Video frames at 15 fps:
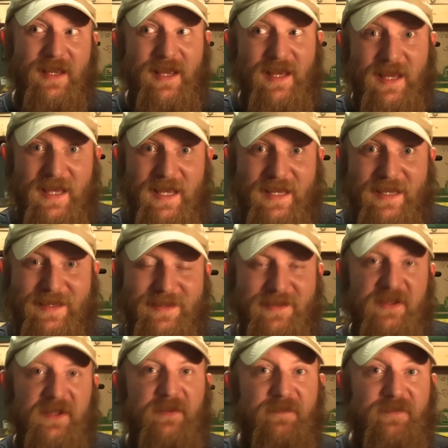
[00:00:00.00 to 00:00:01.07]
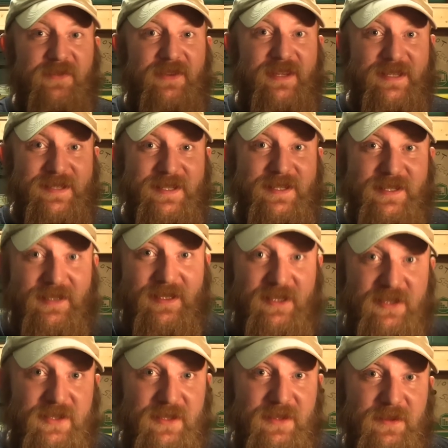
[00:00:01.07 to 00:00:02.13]
hey, this is an
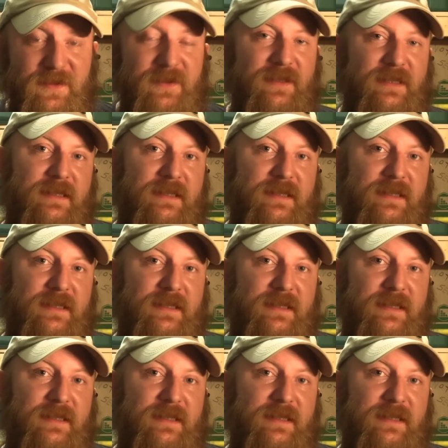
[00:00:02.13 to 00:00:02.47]
issue.